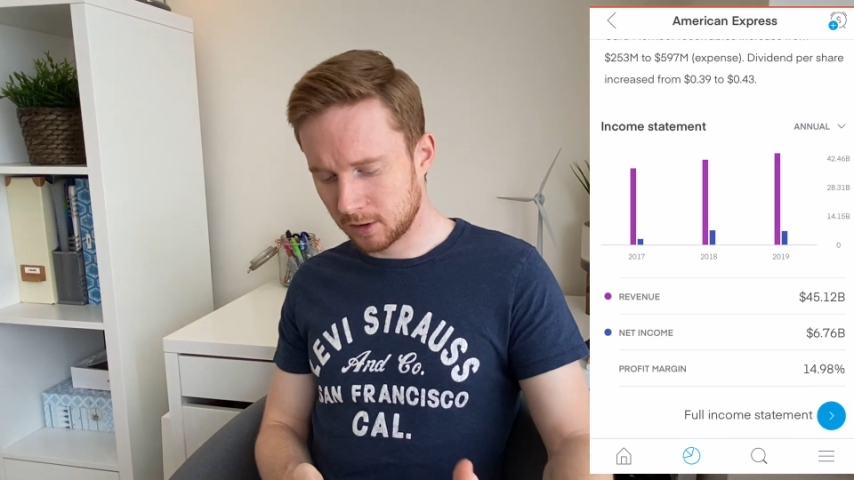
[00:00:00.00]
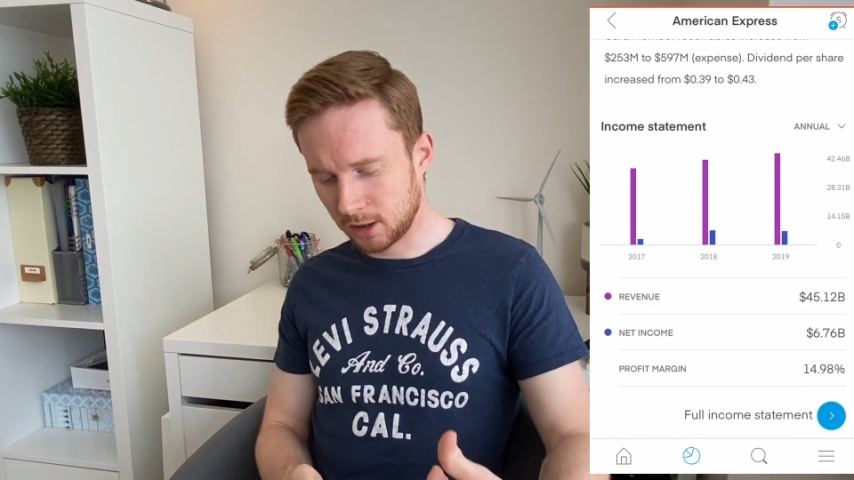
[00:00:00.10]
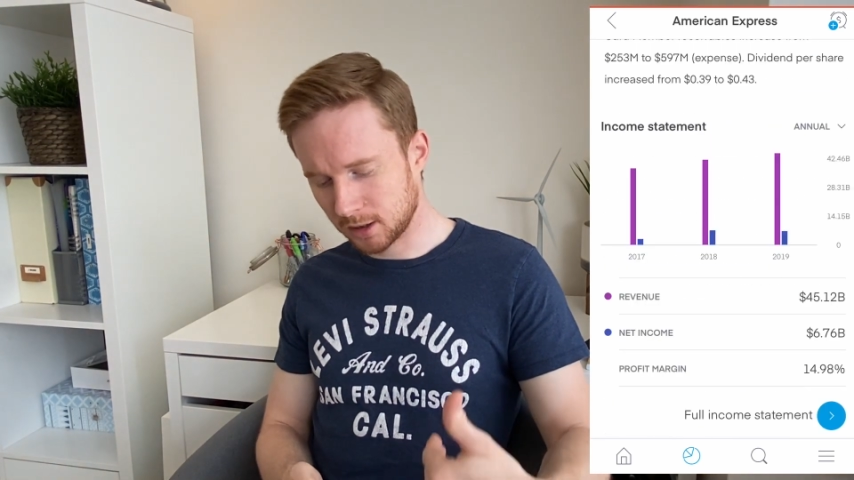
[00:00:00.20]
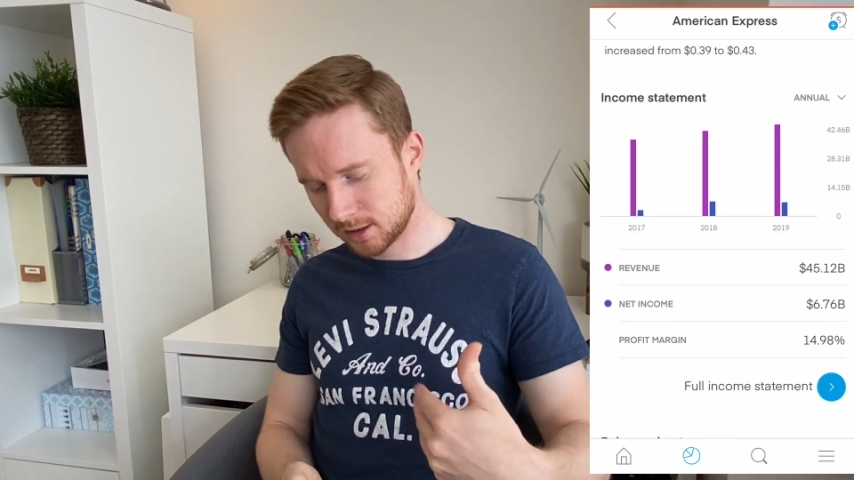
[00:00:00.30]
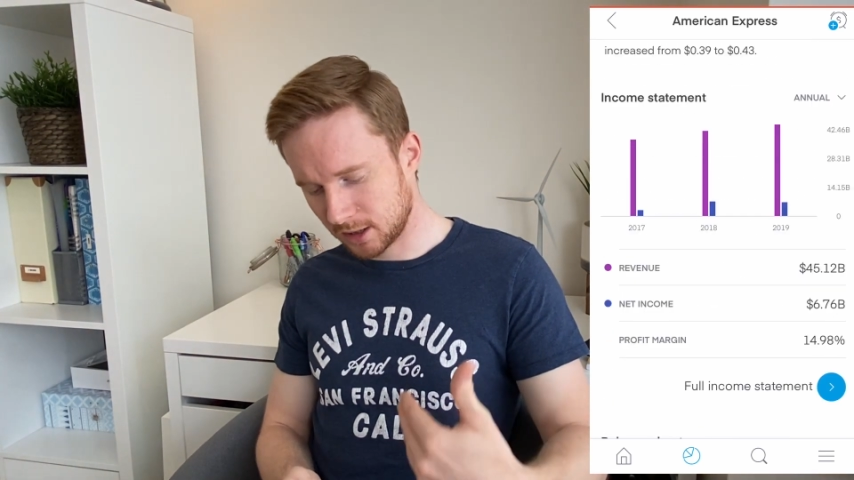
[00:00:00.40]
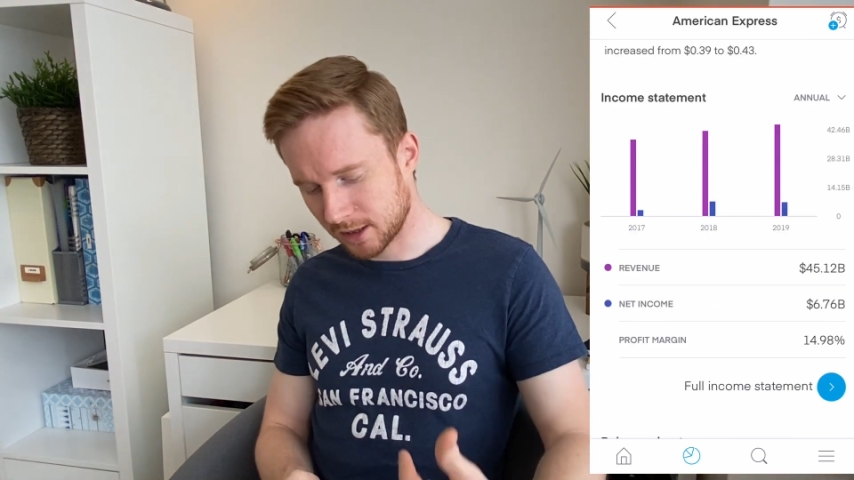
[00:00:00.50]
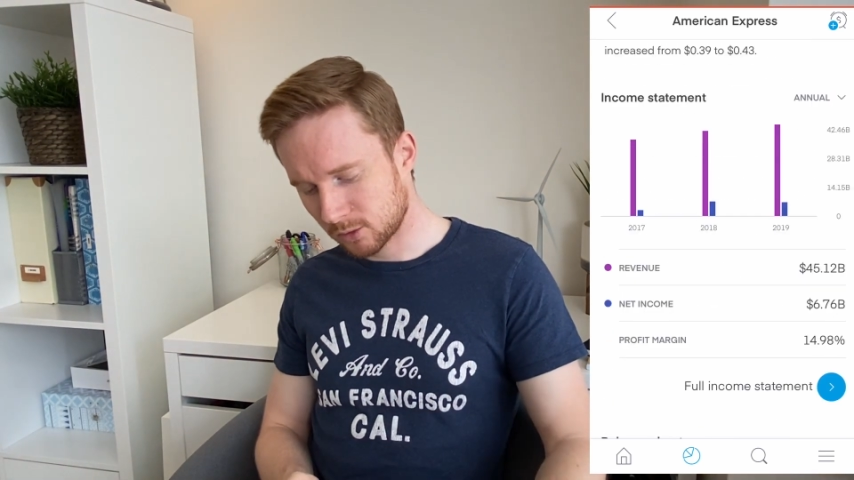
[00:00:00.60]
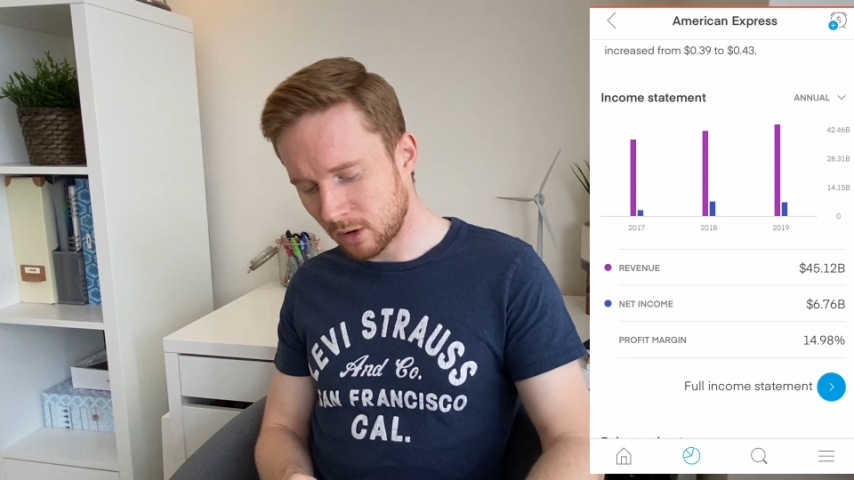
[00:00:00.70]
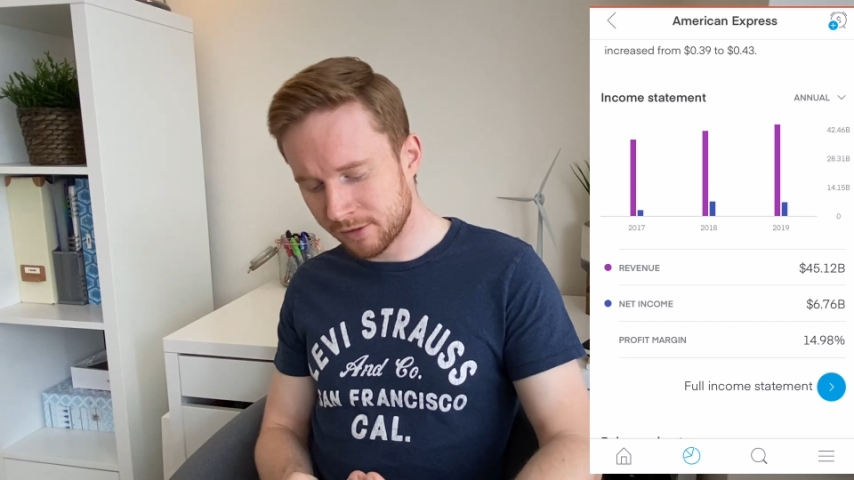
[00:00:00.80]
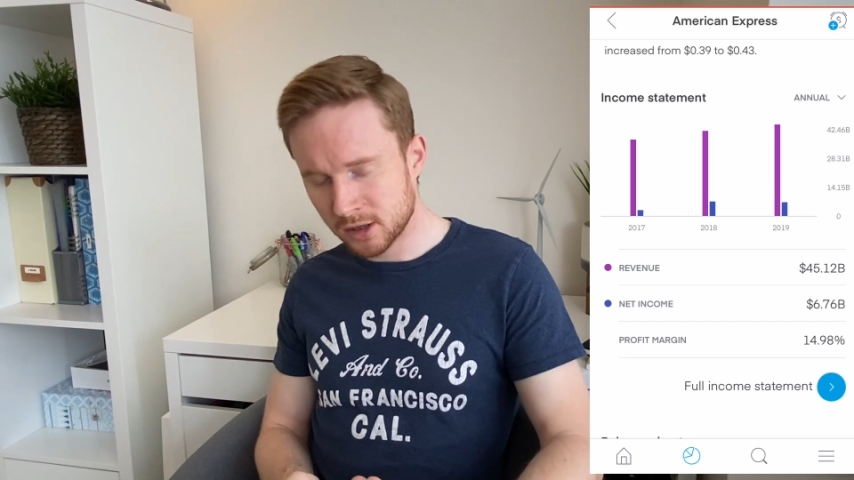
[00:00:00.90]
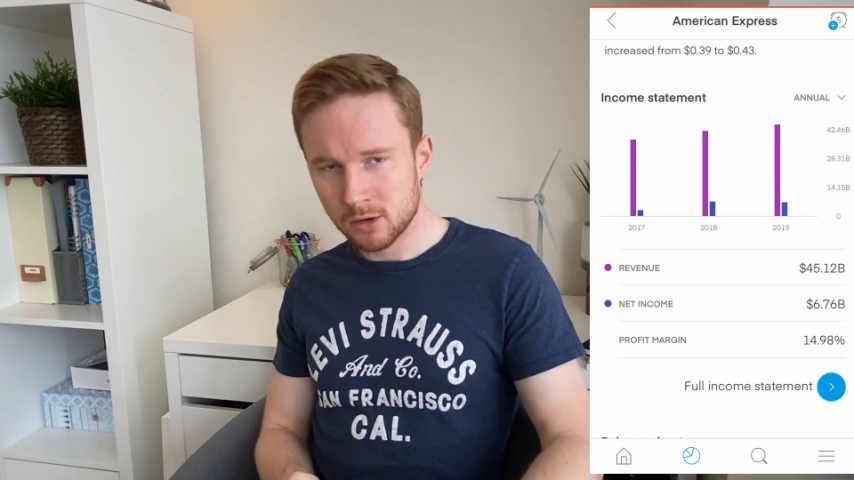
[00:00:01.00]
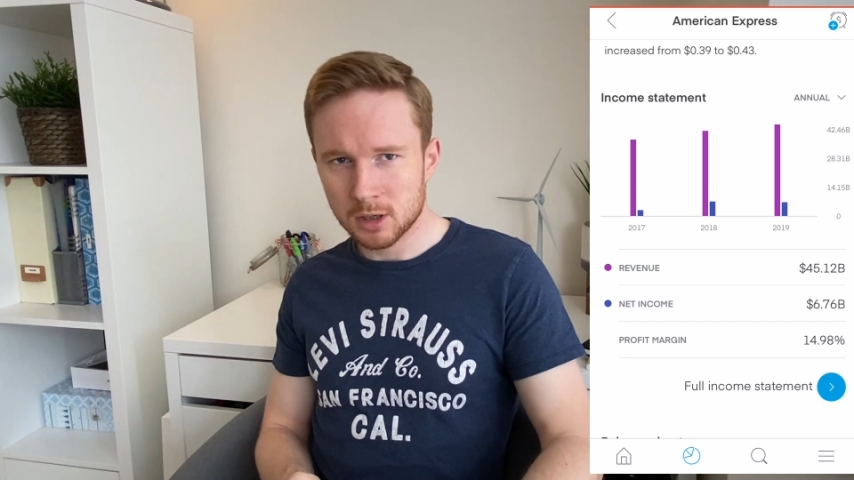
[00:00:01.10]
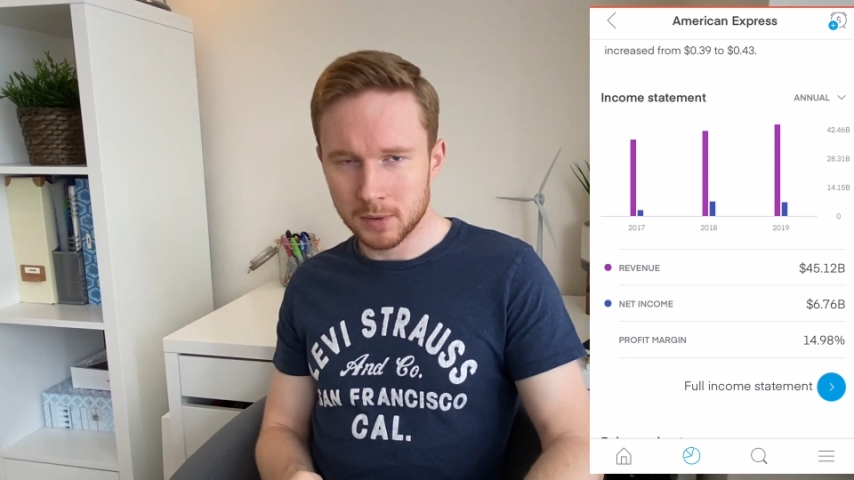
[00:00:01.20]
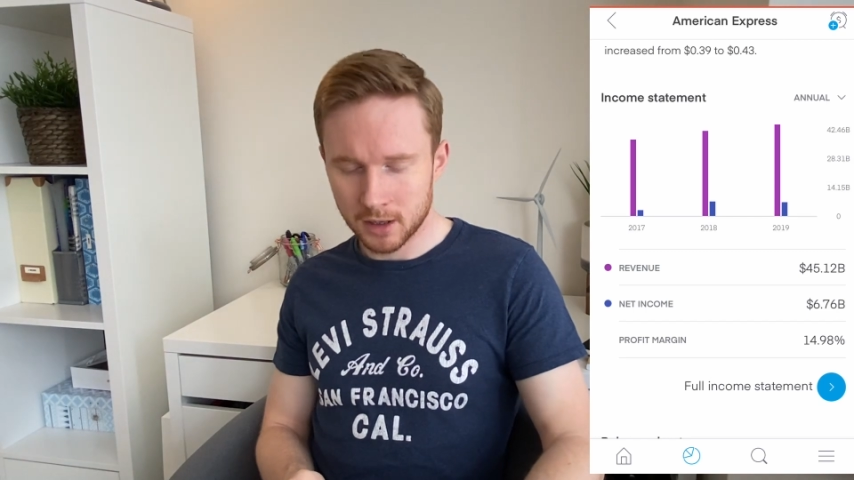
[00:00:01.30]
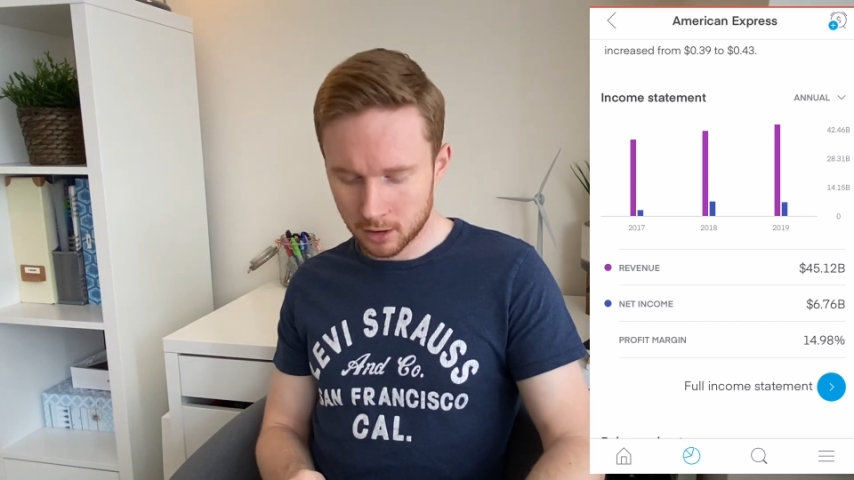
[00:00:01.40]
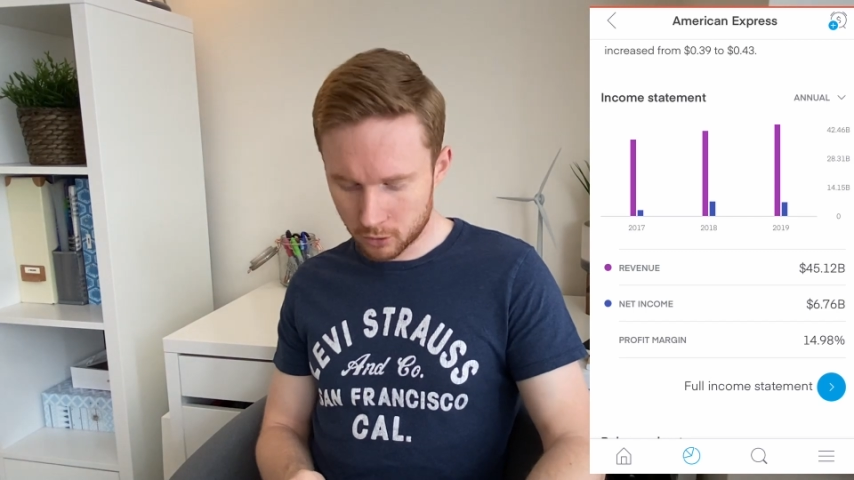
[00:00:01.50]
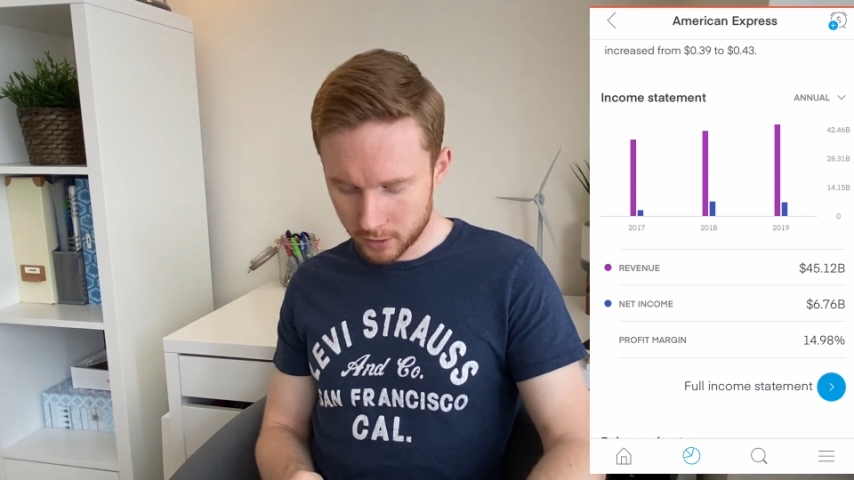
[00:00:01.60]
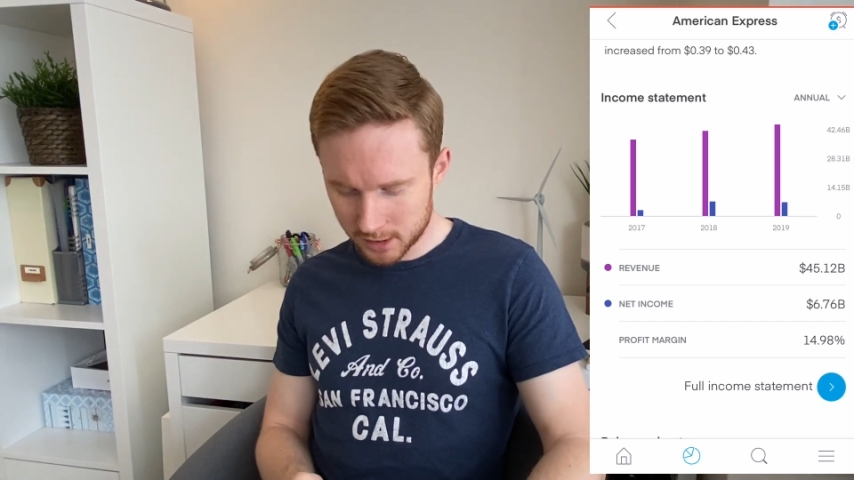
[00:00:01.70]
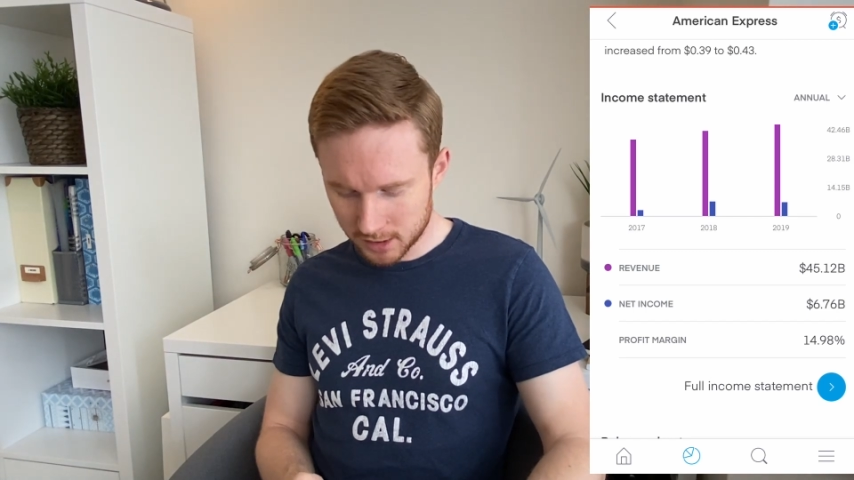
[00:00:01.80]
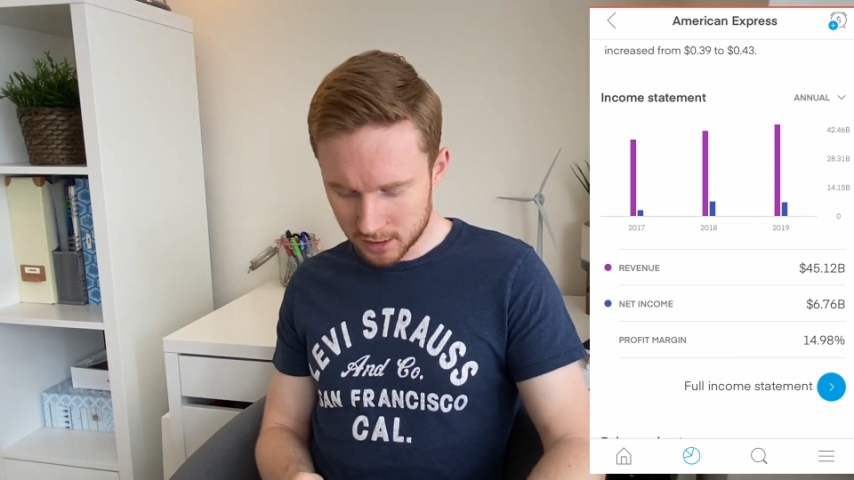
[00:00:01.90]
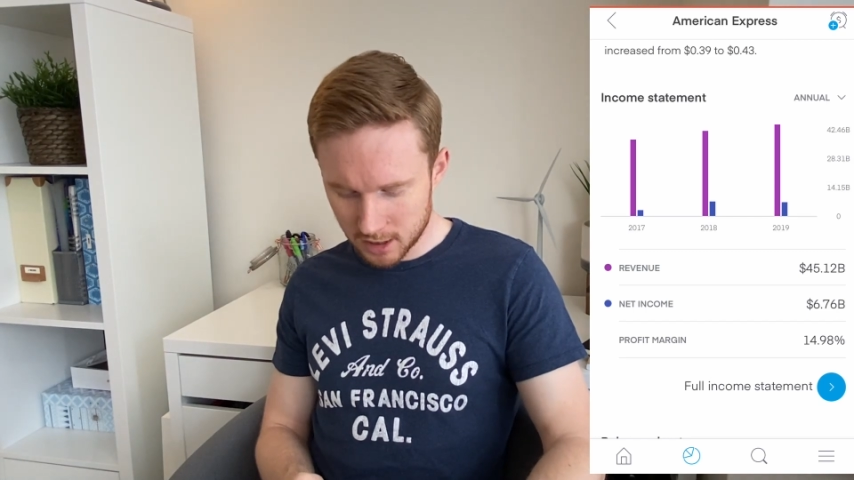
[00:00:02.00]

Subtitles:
you can see that its revenues have been increasing